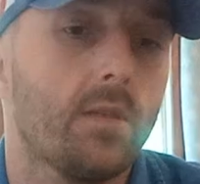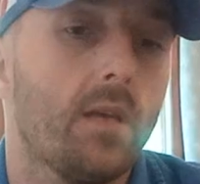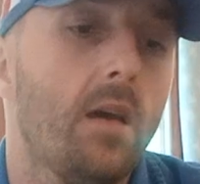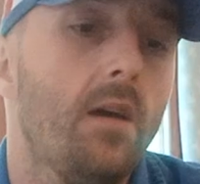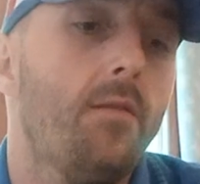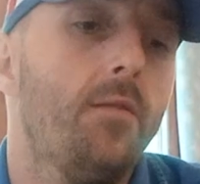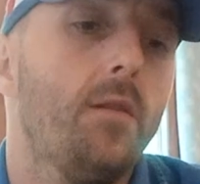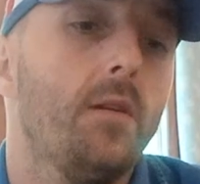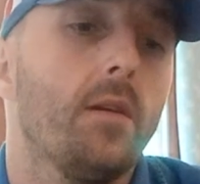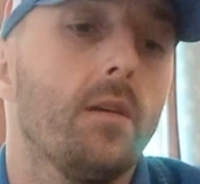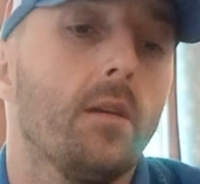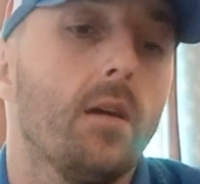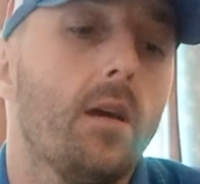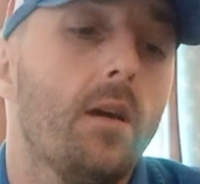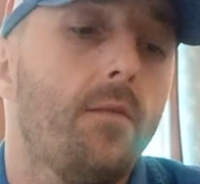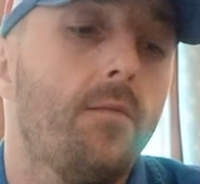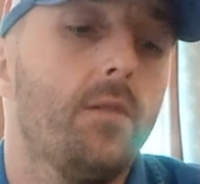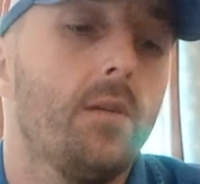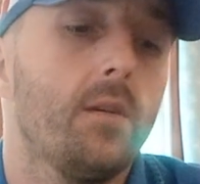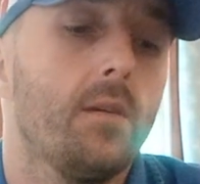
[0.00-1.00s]
Every
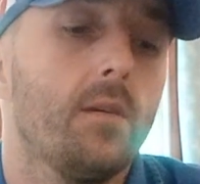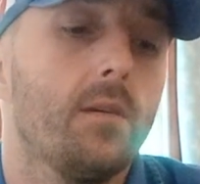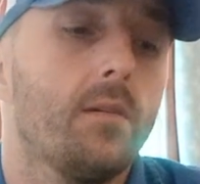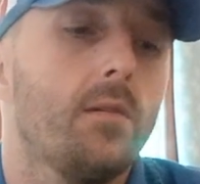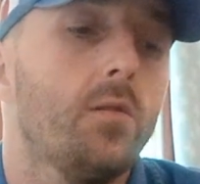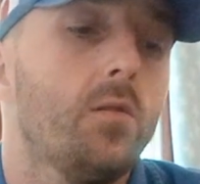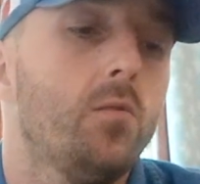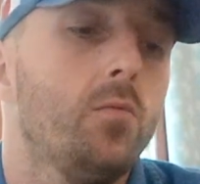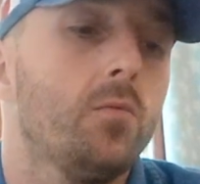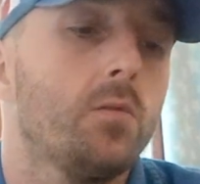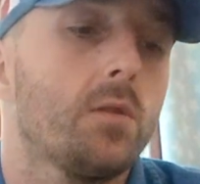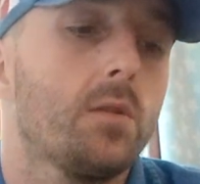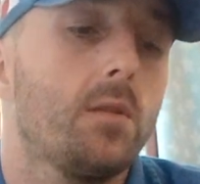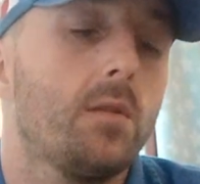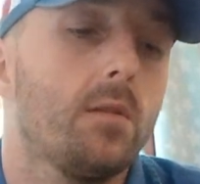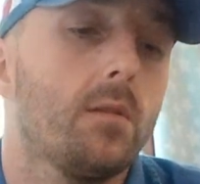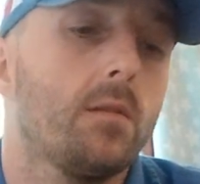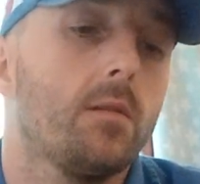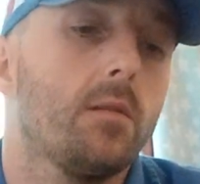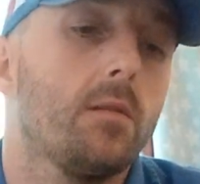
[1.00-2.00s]
rune
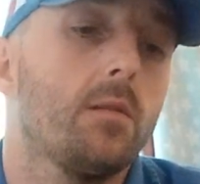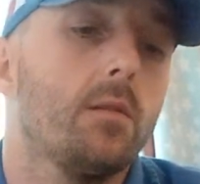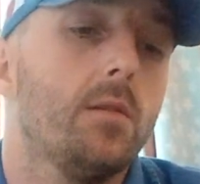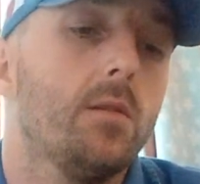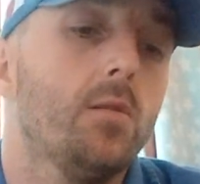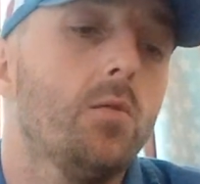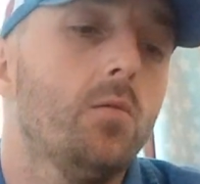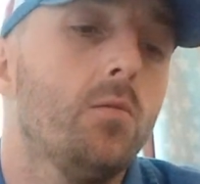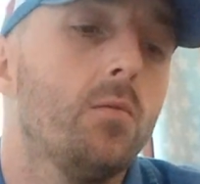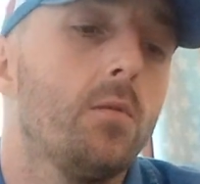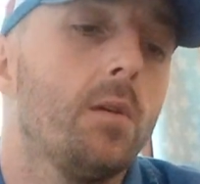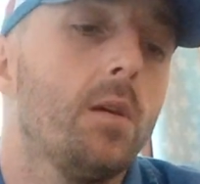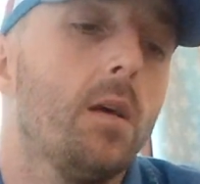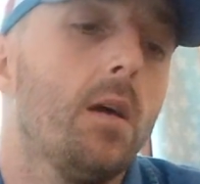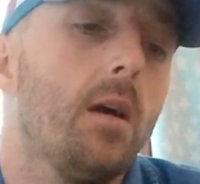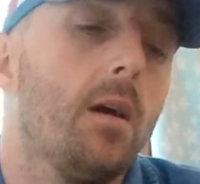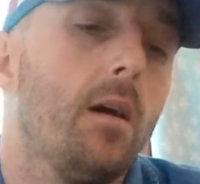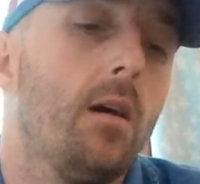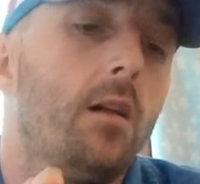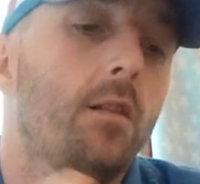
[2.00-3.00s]

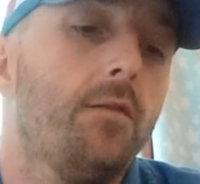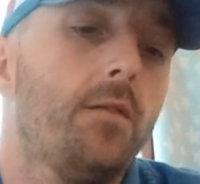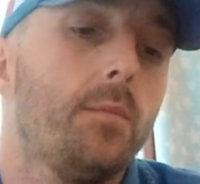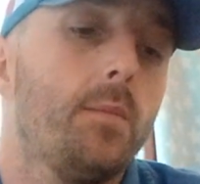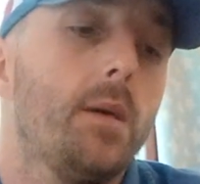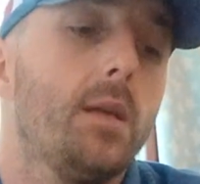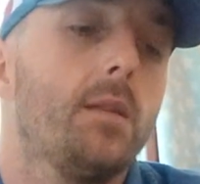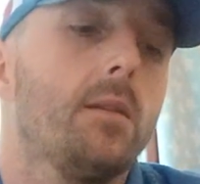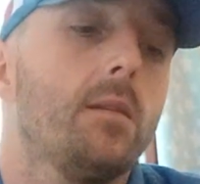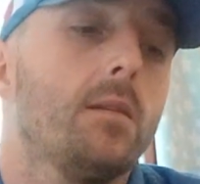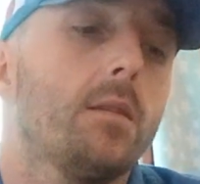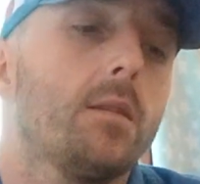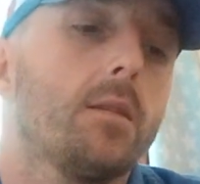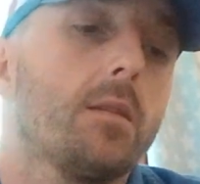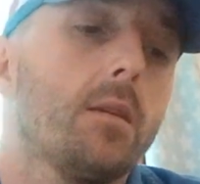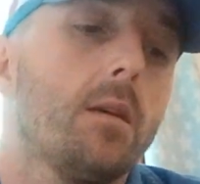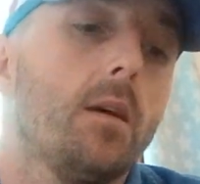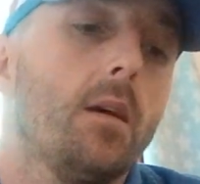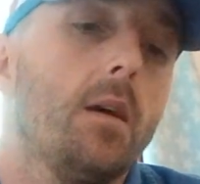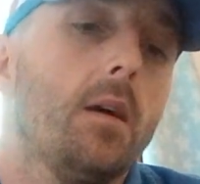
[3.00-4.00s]
alphabet
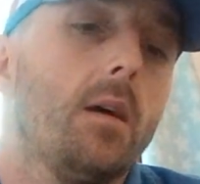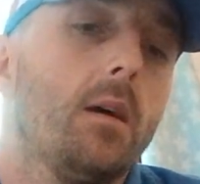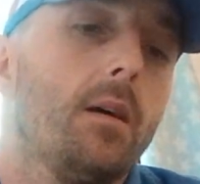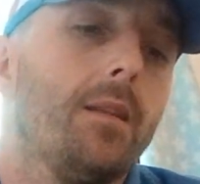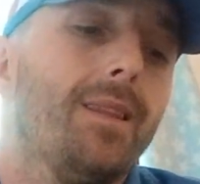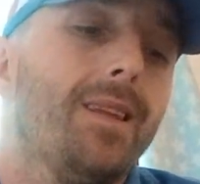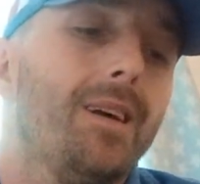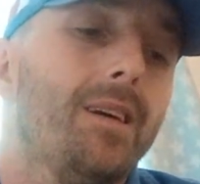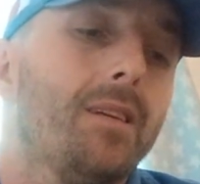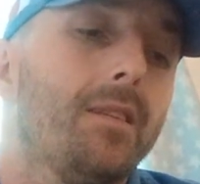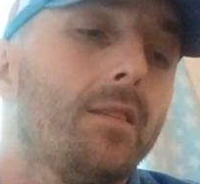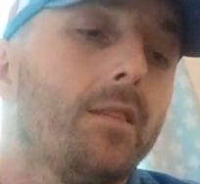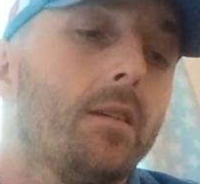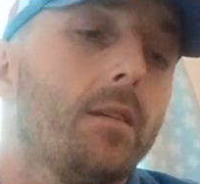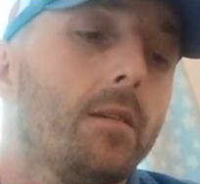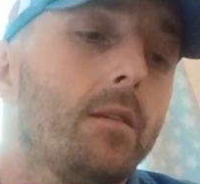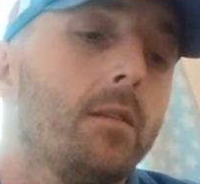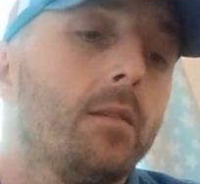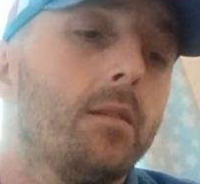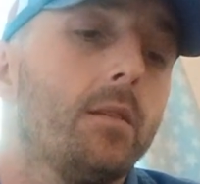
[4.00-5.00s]
is lined
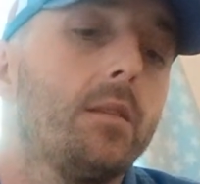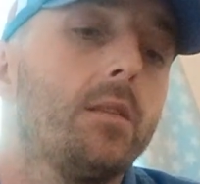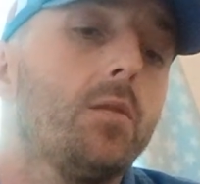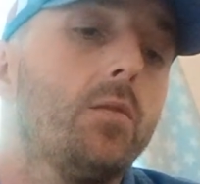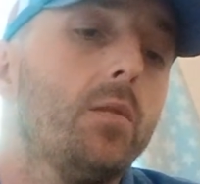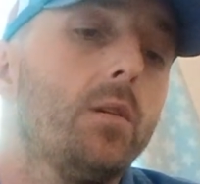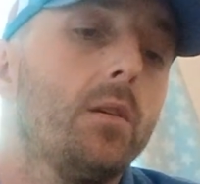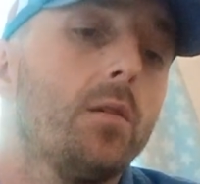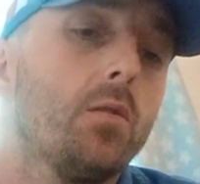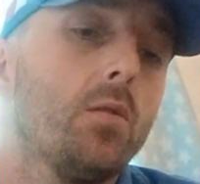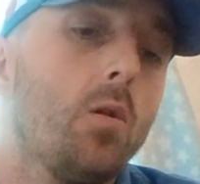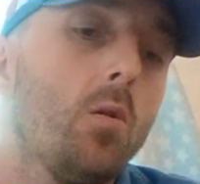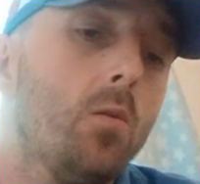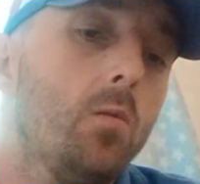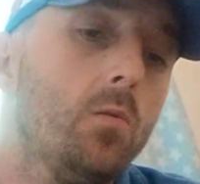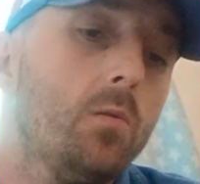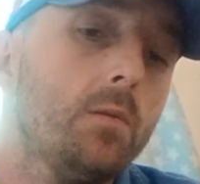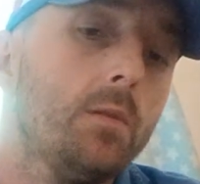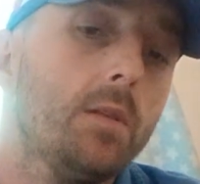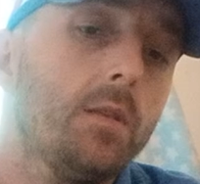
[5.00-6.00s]
in 3
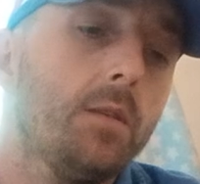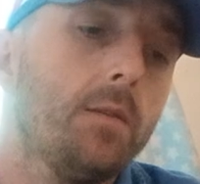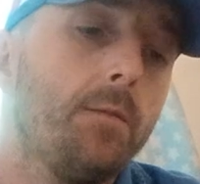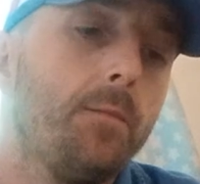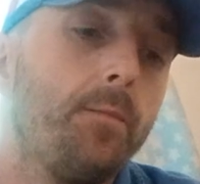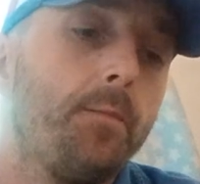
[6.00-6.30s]
rows,